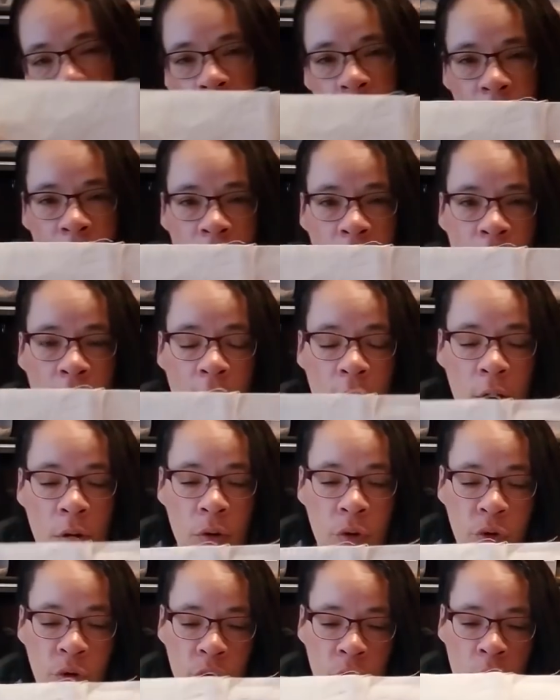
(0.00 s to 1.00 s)
this in
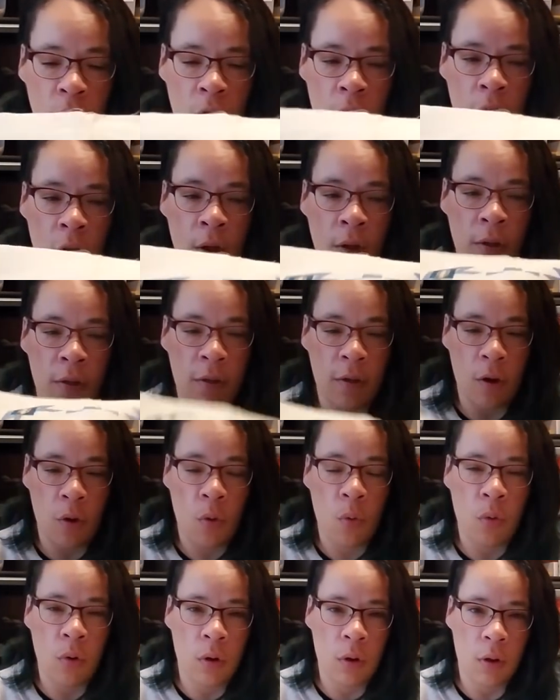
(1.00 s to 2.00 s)
colors.
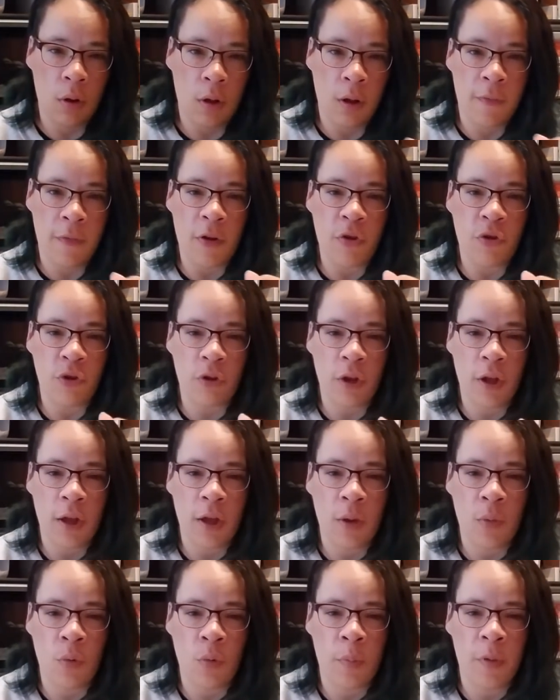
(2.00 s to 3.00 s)
So,
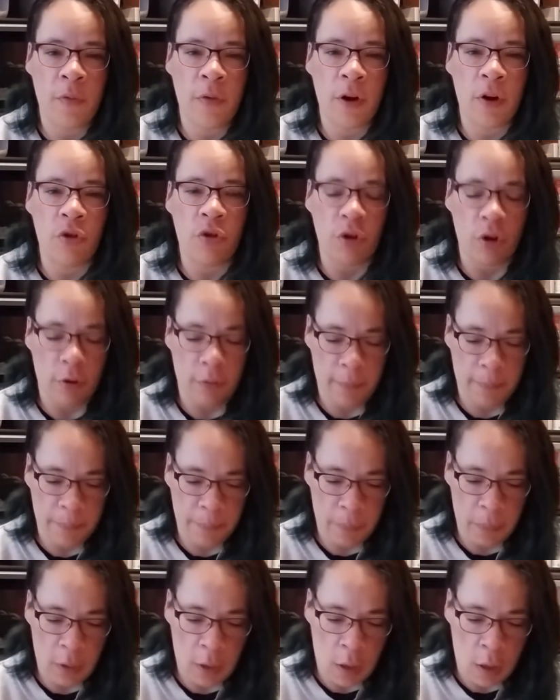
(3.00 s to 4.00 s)
eventually, it will be finished.
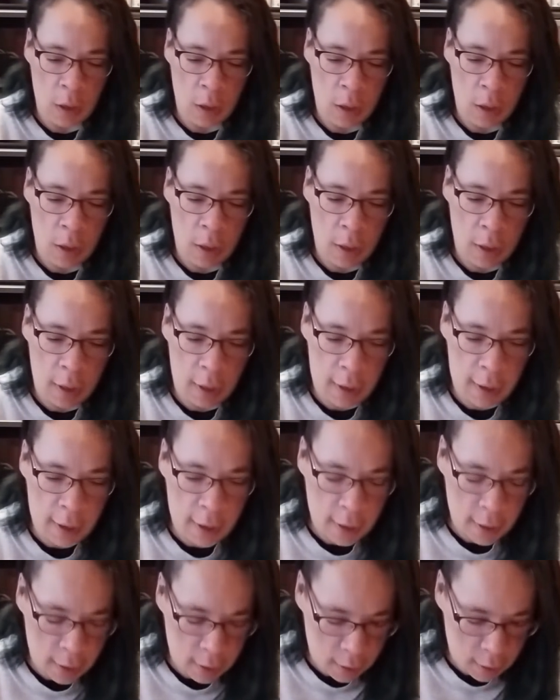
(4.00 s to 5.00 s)

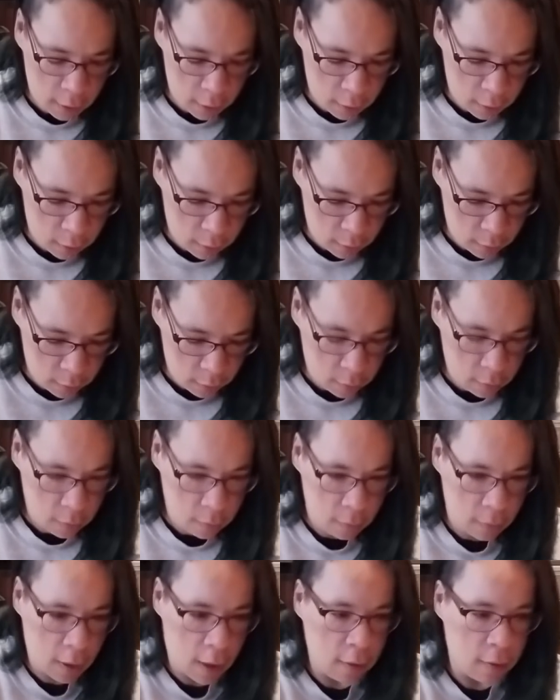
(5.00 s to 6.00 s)
And
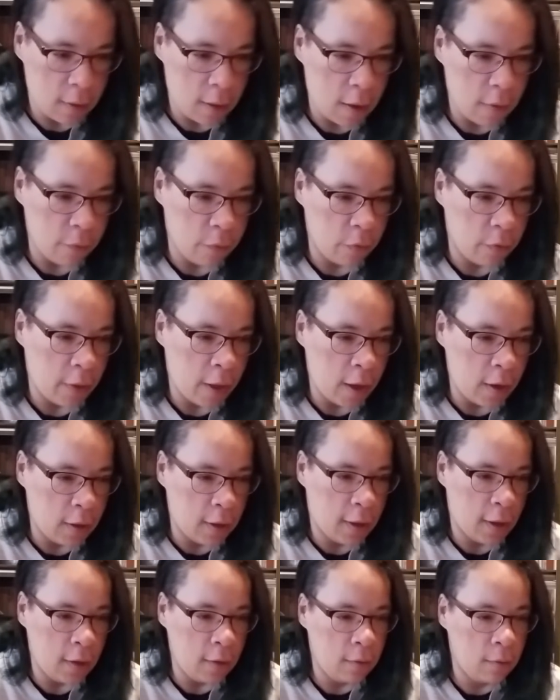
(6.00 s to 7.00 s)
that's that for
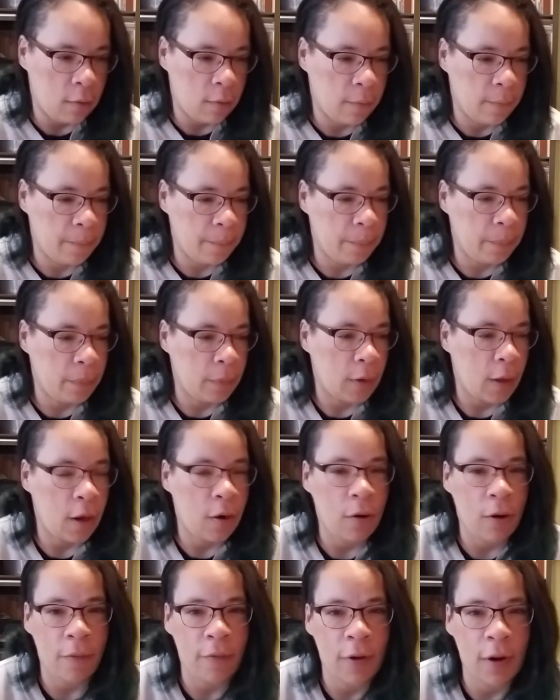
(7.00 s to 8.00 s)
that kit.
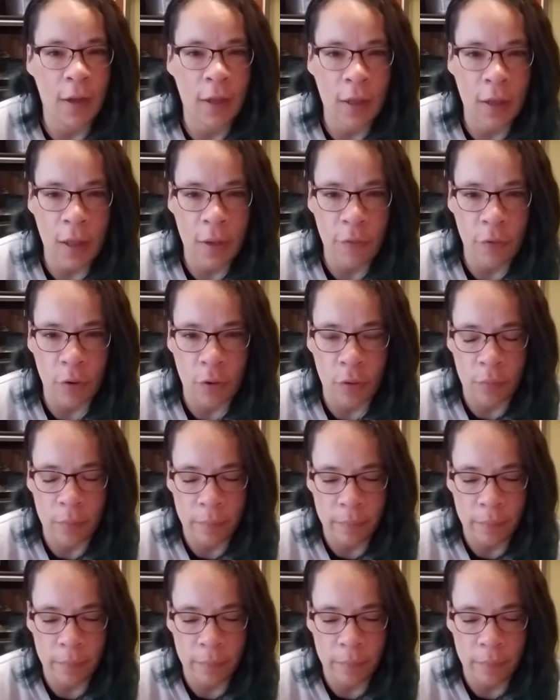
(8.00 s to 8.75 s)
I don't have any clever